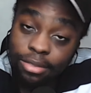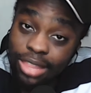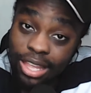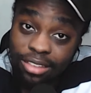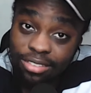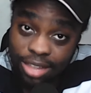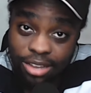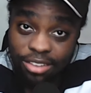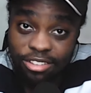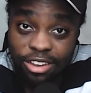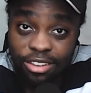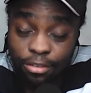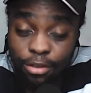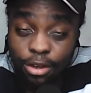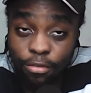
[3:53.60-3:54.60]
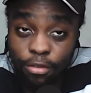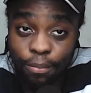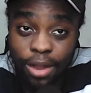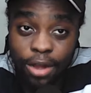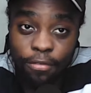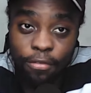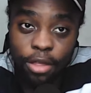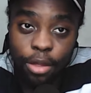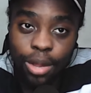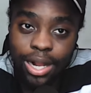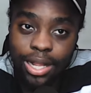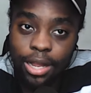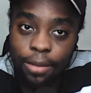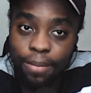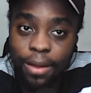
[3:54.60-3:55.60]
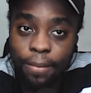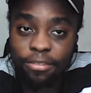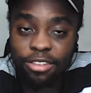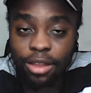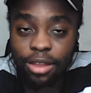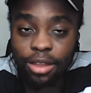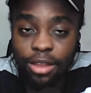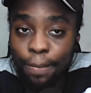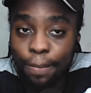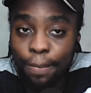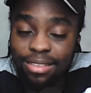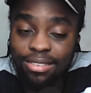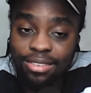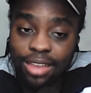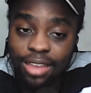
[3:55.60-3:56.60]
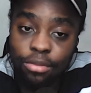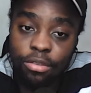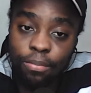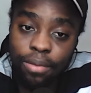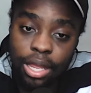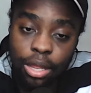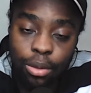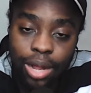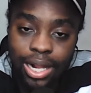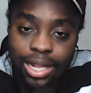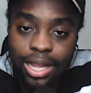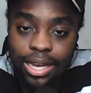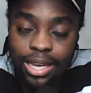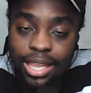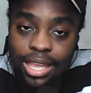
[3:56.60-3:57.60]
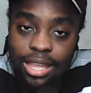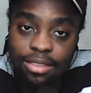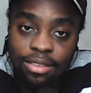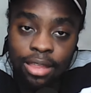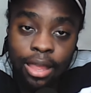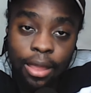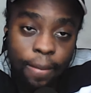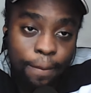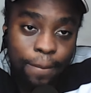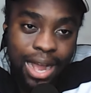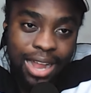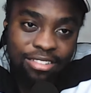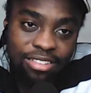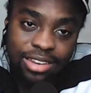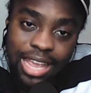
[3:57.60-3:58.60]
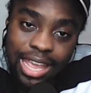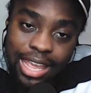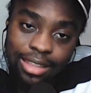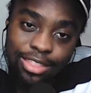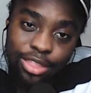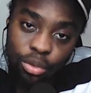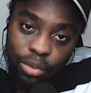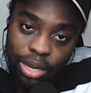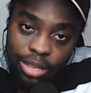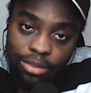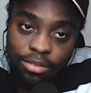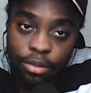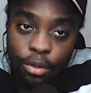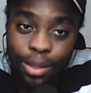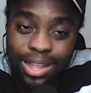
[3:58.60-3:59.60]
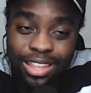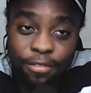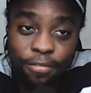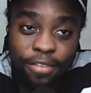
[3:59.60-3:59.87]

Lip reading: things can change even if you plan for your wildcard. But the best time to play your wildcard is match day 3. So when the